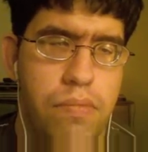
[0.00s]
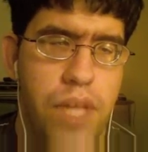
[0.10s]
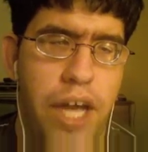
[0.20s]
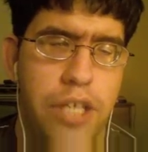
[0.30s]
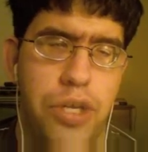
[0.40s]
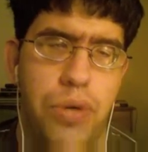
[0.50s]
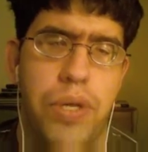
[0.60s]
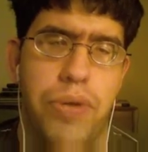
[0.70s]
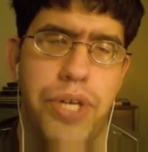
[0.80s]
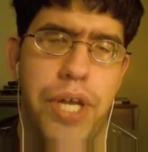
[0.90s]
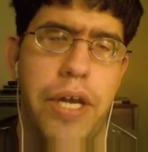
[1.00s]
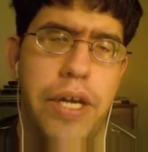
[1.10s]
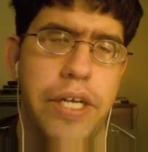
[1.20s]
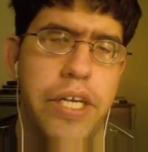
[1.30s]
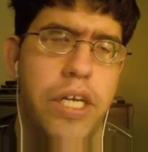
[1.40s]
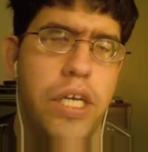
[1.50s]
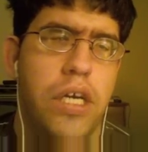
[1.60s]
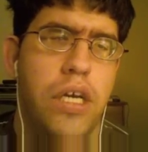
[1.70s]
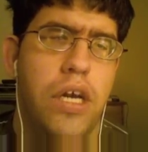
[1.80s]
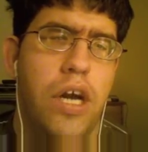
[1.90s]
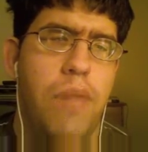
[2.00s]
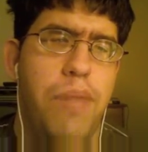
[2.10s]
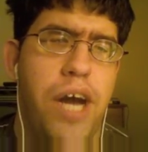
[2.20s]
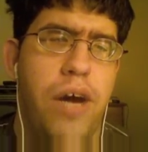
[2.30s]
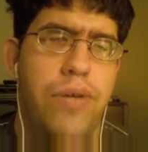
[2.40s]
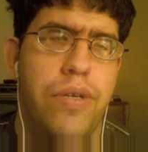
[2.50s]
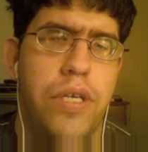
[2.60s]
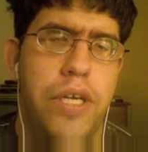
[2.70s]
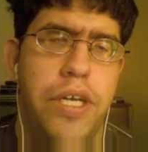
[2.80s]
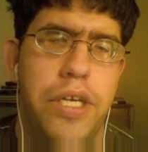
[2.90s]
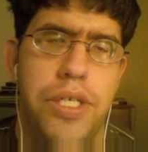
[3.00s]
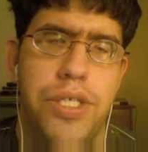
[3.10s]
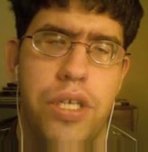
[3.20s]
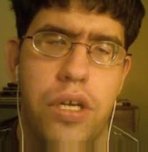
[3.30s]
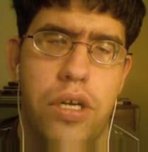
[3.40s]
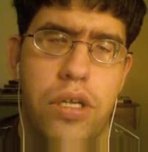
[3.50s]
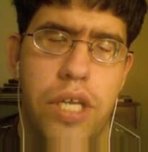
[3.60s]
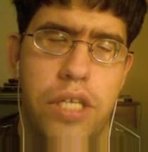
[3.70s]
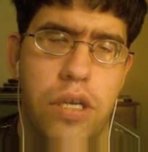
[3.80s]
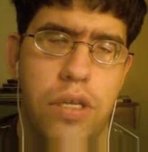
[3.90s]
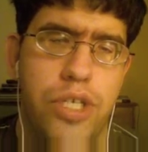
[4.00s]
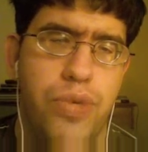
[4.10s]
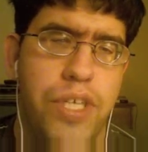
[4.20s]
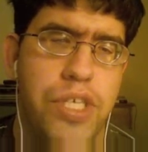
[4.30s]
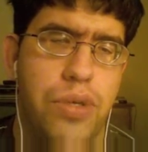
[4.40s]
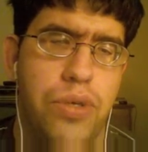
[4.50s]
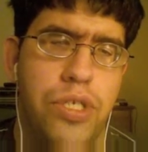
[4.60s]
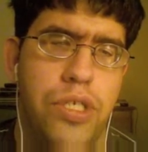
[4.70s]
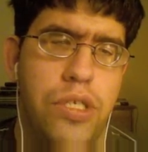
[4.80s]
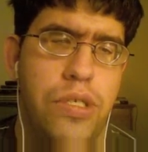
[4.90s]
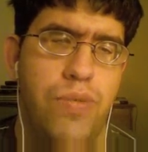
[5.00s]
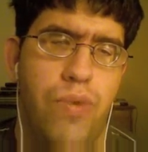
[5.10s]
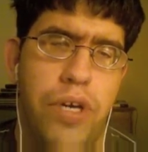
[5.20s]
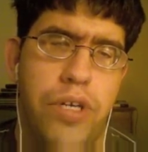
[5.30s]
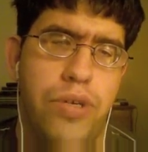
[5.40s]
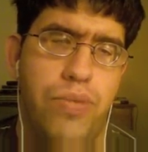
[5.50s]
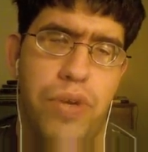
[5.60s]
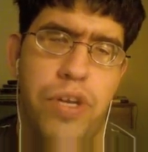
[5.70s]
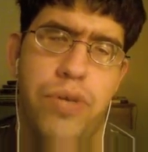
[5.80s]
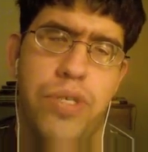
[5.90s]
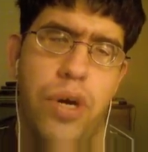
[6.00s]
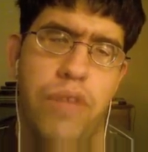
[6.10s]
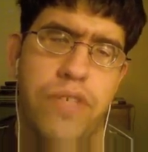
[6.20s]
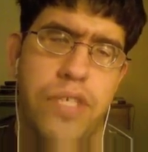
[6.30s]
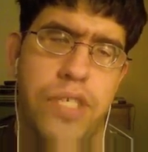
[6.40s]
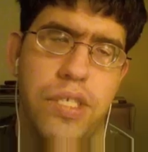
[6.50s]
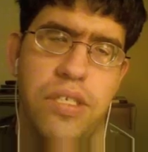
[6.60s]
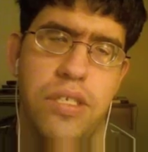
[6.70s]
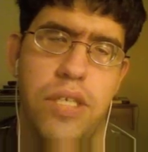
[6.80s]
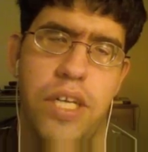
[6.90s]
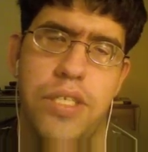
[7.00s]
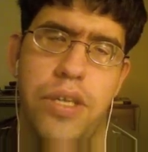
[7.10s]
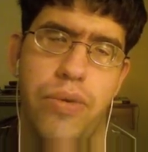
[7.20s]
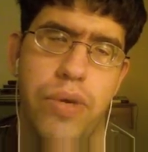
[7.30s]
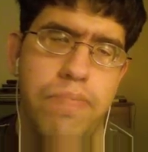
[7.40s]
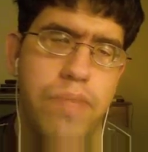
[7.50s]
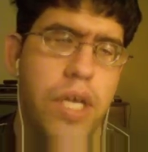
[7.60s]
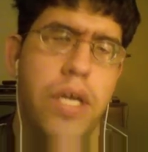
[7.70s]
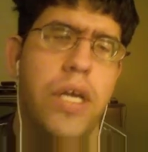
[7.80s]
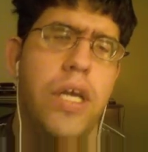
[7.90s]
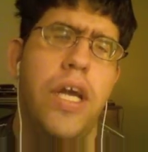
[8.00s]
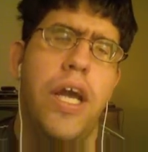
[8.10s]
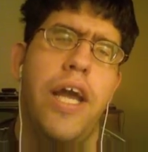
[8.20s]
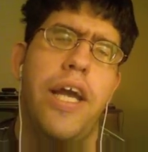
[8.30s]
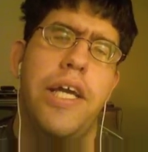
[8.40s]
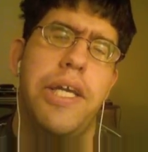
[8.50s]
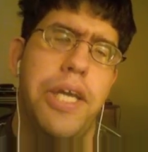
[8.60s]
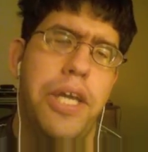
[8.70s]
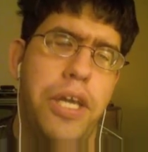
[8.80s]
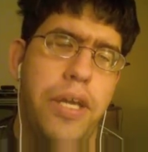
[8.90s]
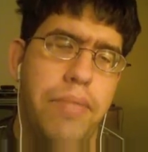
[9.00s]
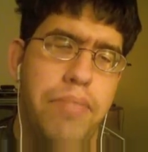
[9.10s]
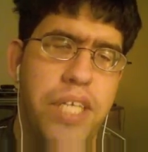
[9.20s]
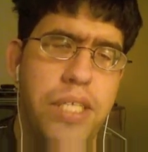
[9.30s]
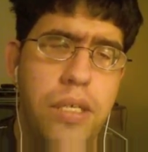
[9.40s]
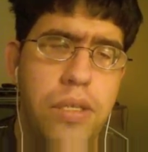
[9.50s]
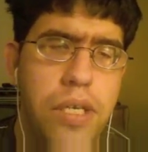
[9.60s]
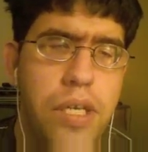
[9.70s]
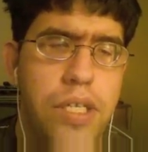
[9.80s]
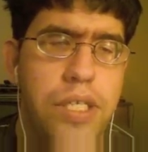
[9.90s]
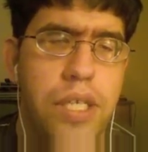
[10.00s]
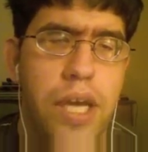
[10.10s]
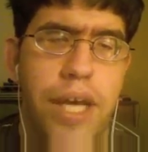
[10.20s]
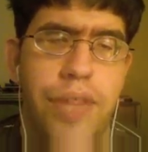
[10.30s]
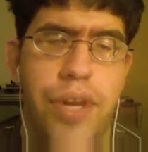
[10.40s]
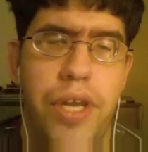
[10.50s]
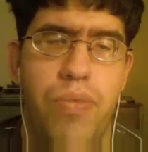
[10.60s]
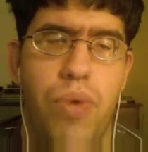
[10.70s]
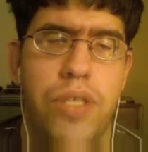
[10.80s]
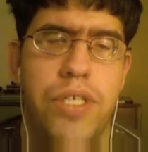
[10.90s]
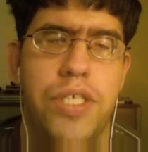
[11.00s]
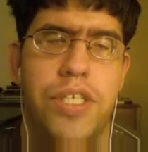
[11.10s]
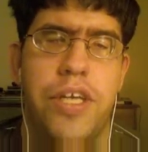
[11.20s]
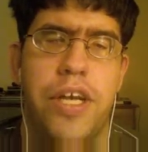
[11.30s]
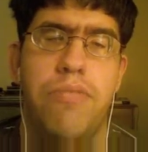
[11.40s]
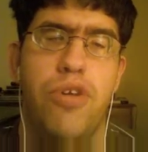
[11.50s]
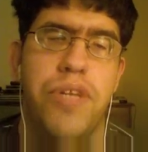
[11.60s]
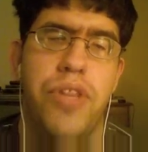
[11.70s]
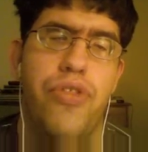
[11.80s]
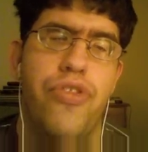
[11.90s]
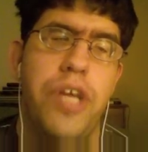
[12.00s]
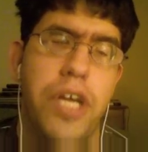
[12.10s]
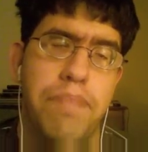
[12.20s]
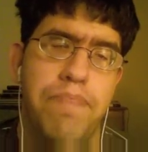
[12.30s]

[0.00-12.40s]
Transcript: actually earlier today, about his technology resolution, he wanted to redo his office, and etc. And he basically said that he wants us to take a moment and think